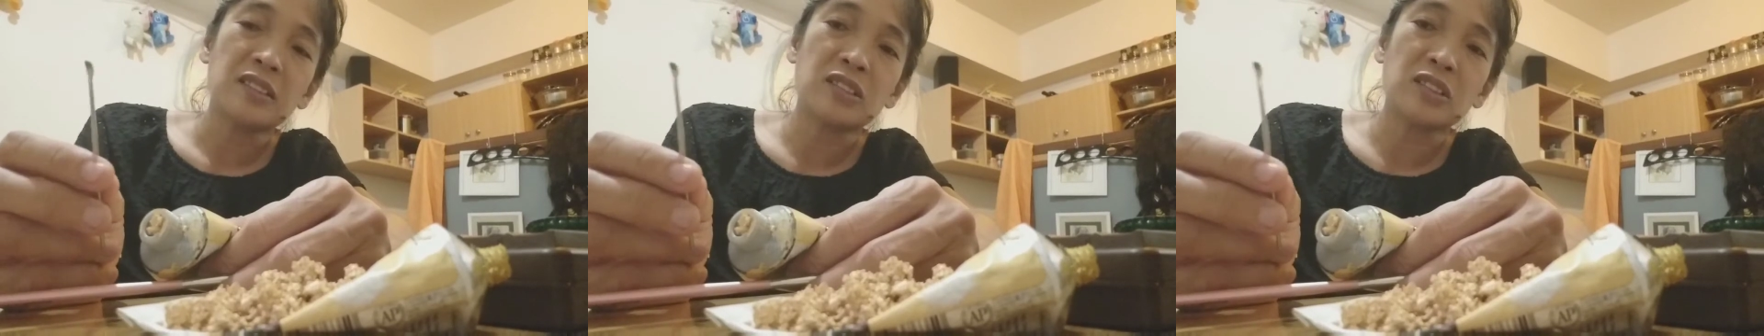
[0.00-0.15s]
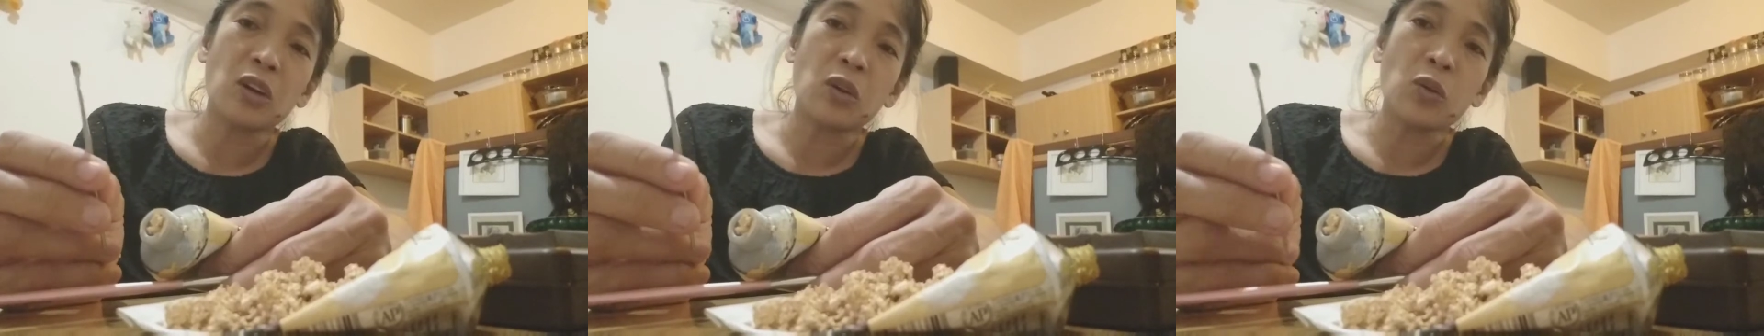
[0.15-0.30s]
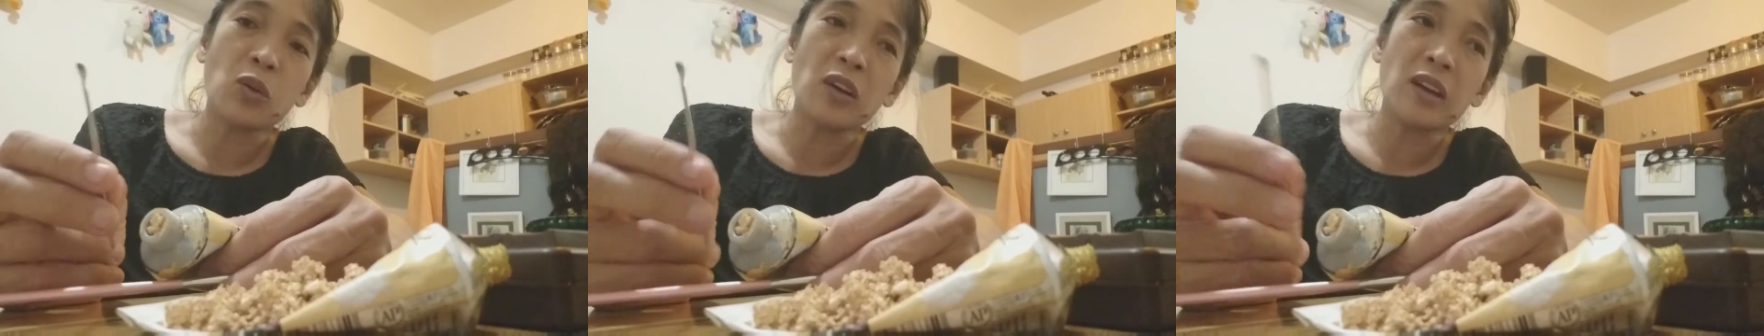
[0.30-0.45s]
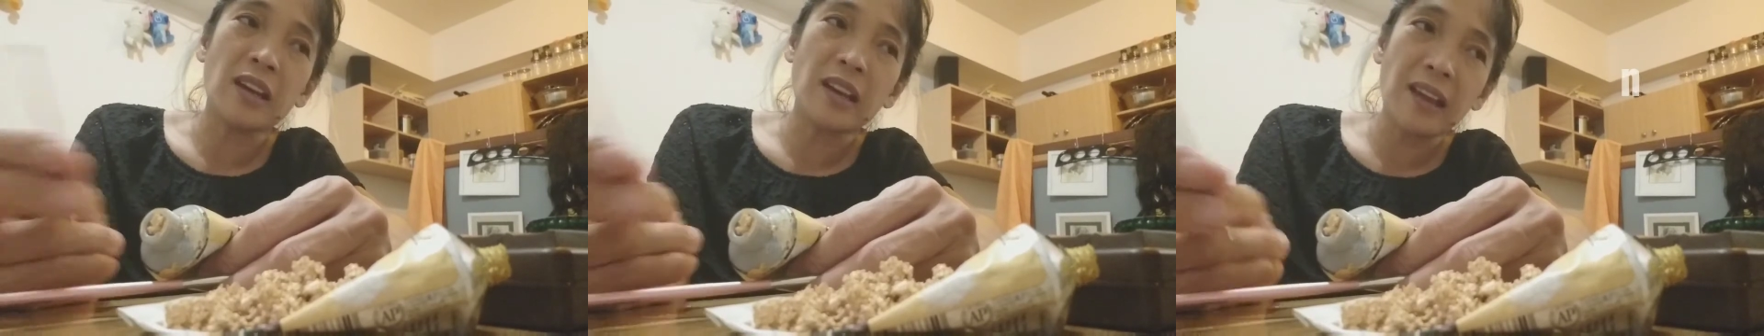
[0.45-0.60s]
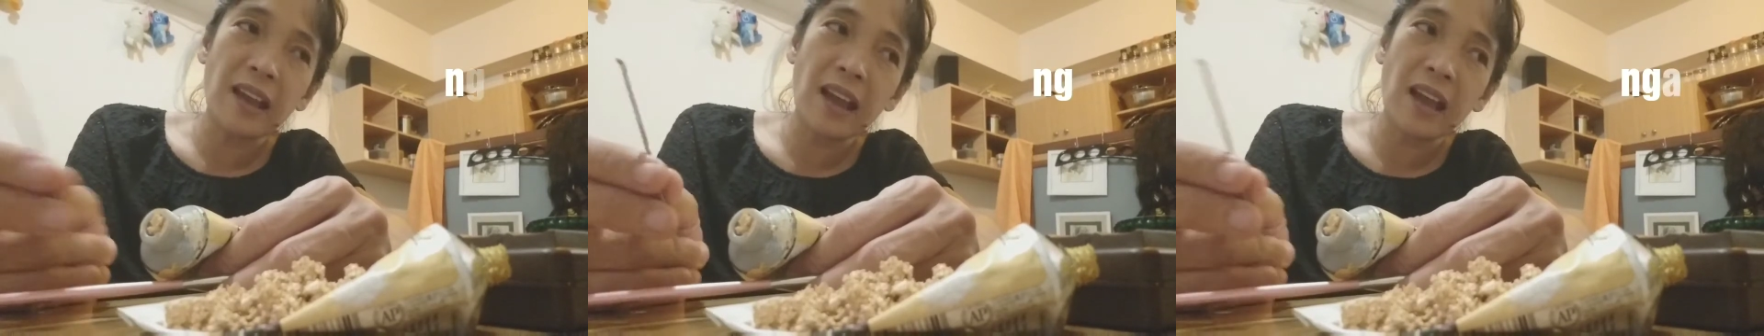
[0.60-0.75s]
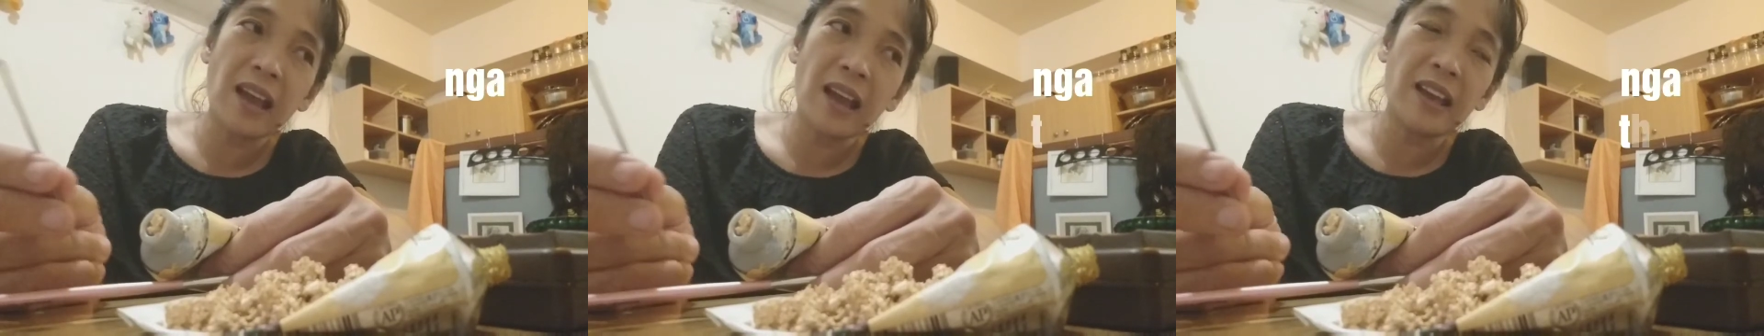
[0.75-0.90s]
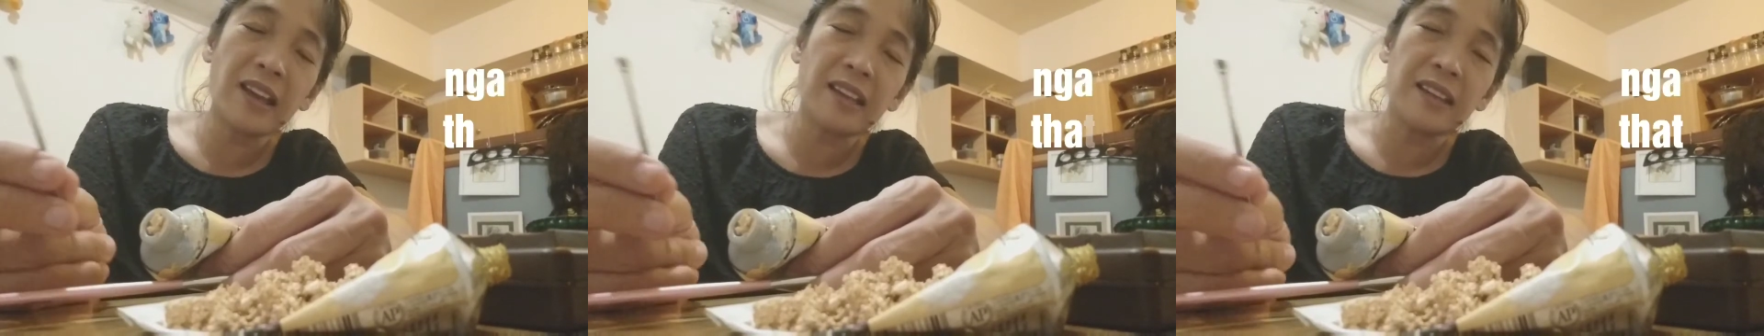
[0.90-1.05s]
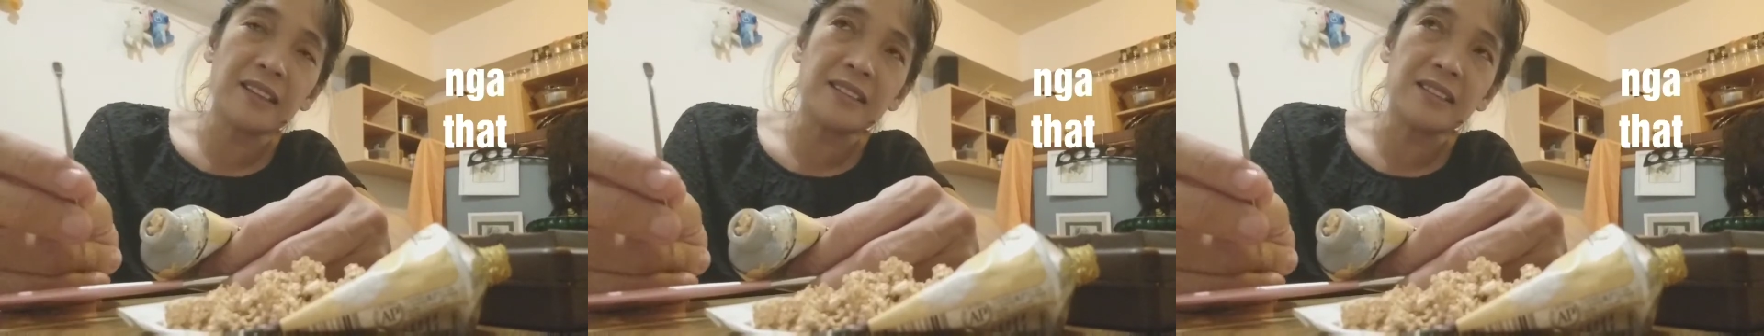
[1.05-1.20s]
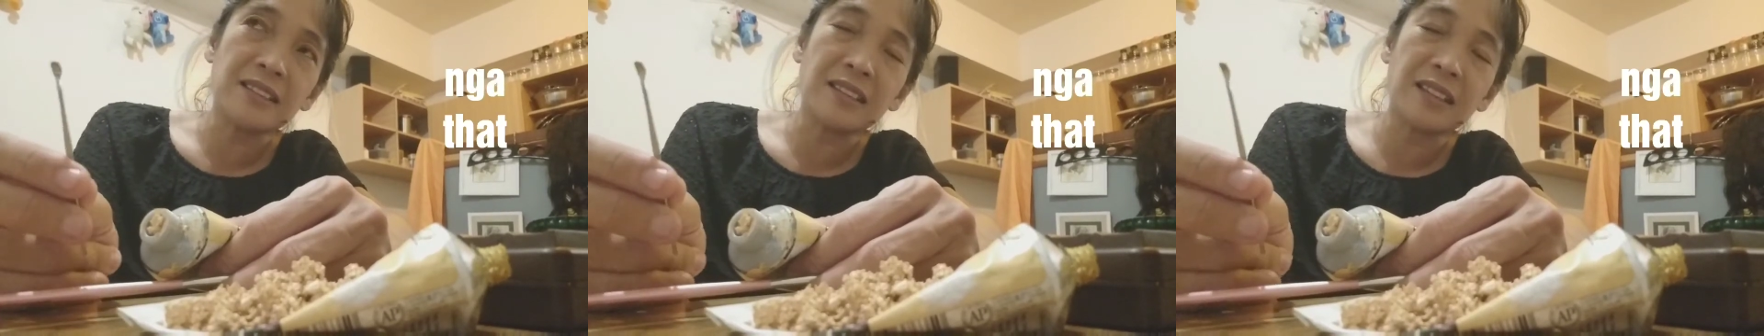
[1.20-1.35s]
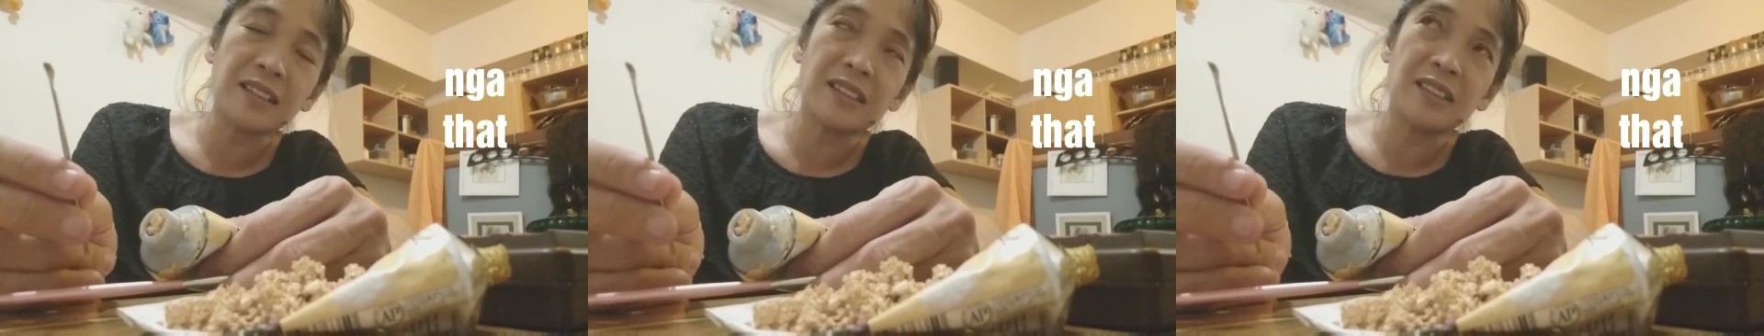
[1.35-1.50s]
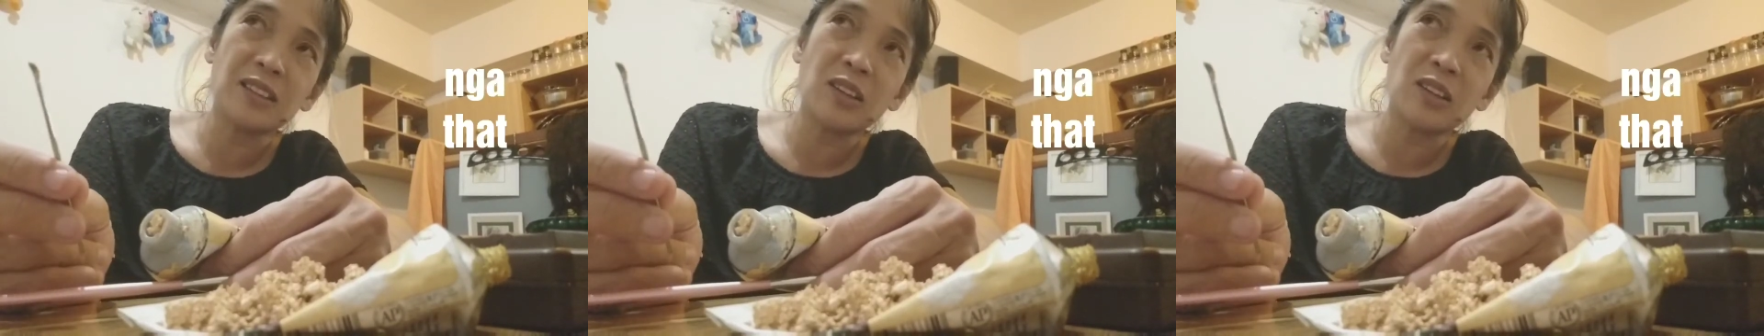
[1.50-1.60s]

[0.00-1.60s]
So nga is an